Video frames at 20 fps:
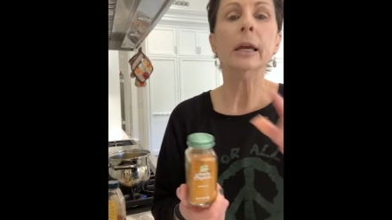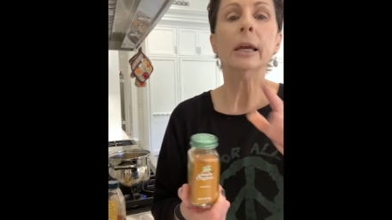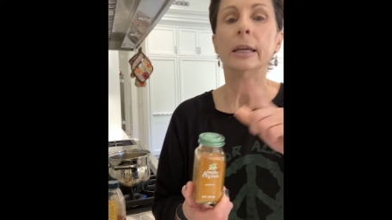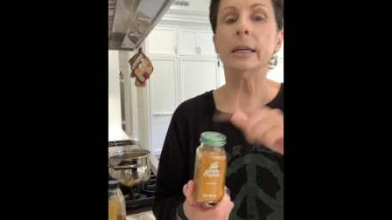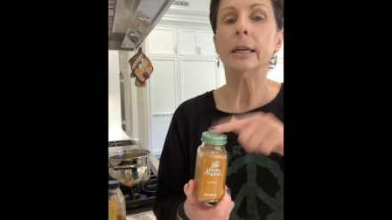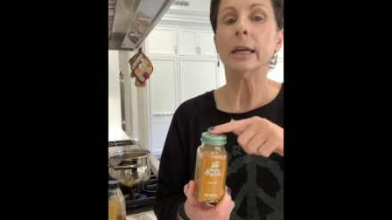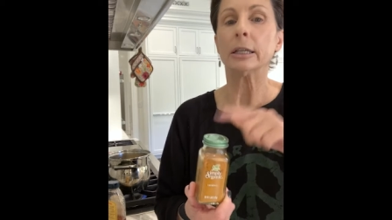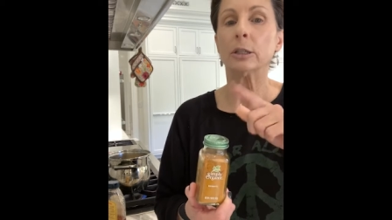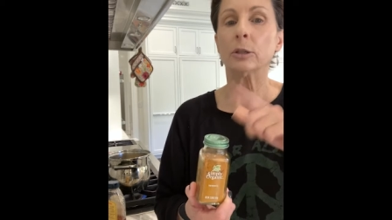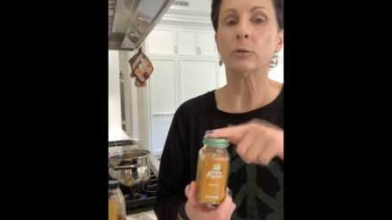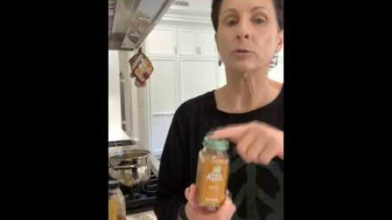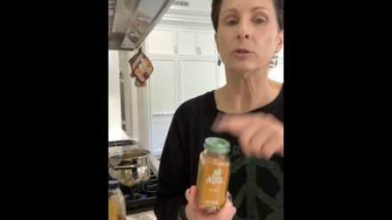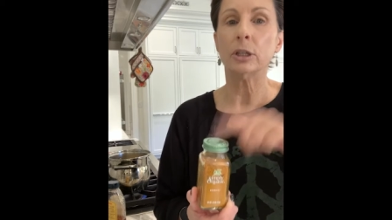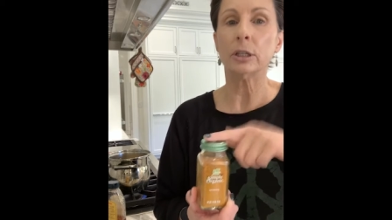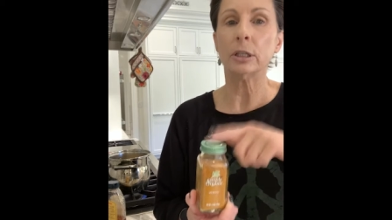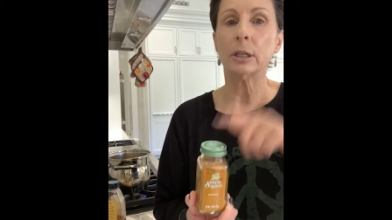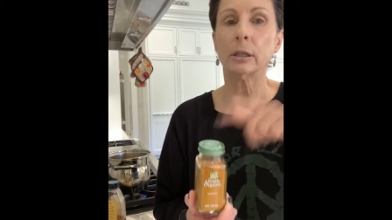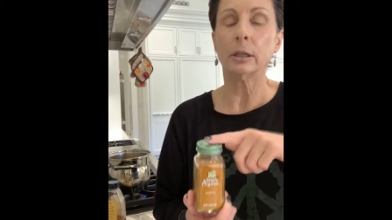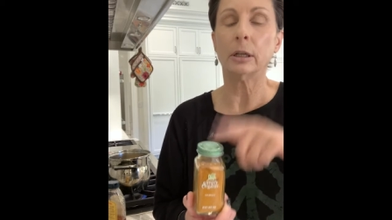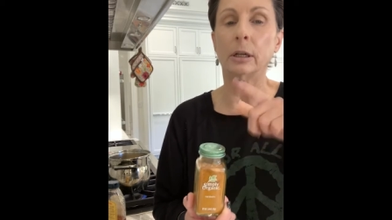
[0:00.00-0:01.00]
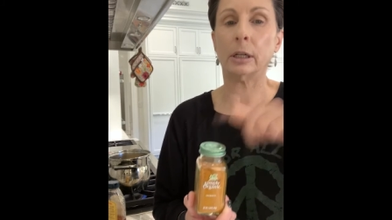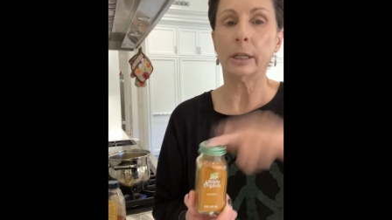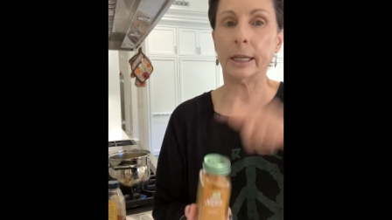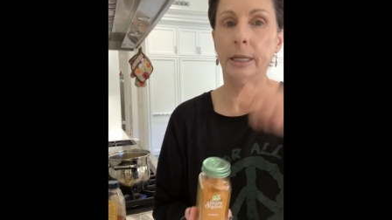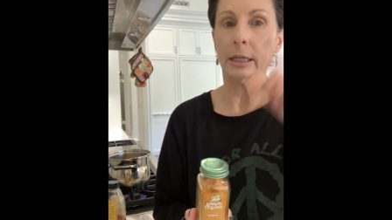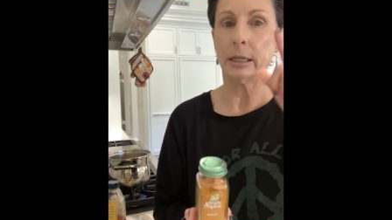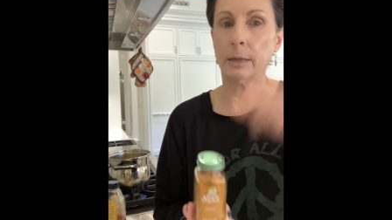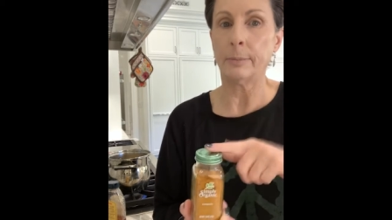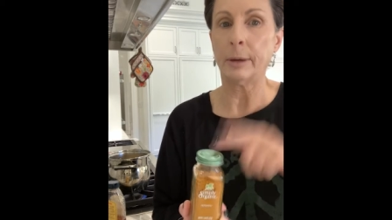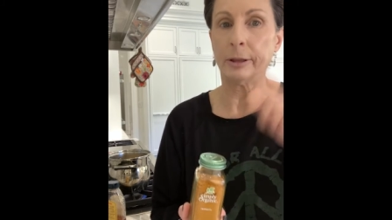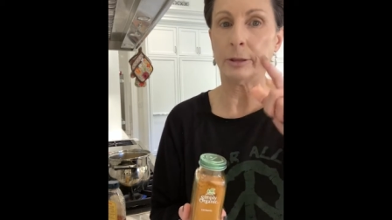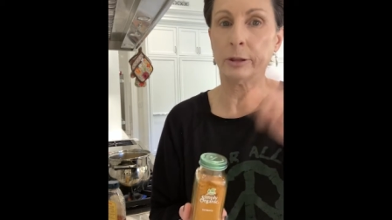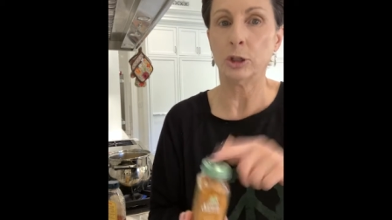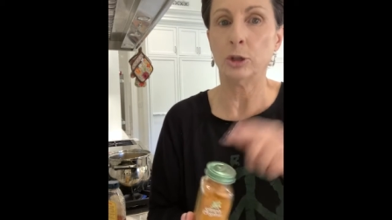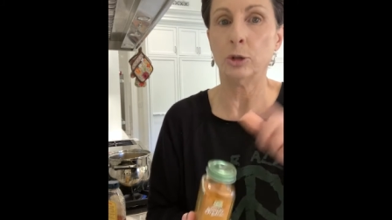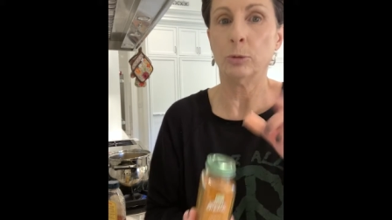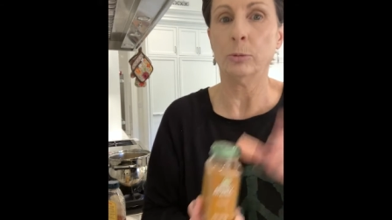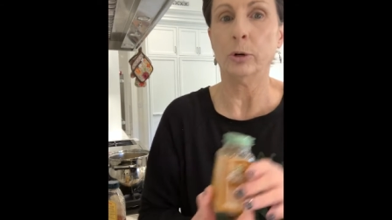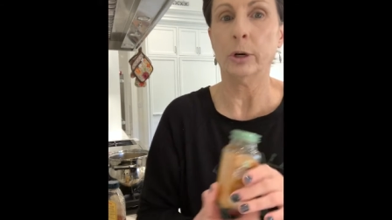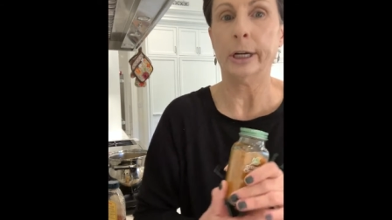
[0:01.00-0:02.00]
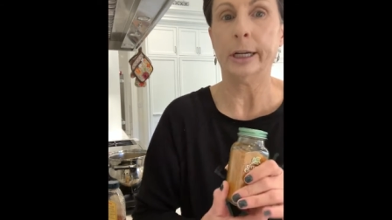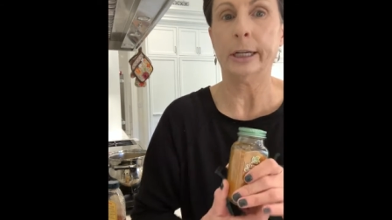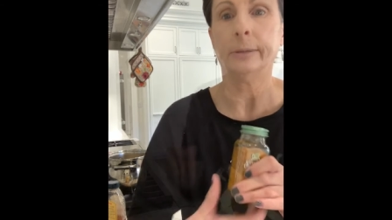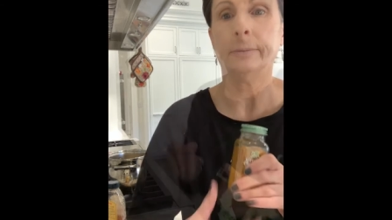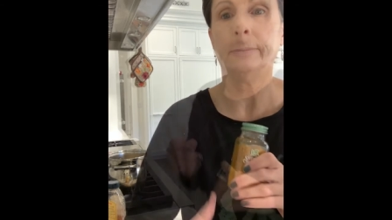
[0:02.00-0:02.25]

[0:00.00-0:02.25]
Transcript: Yeah, so just a little hint about the turmeric.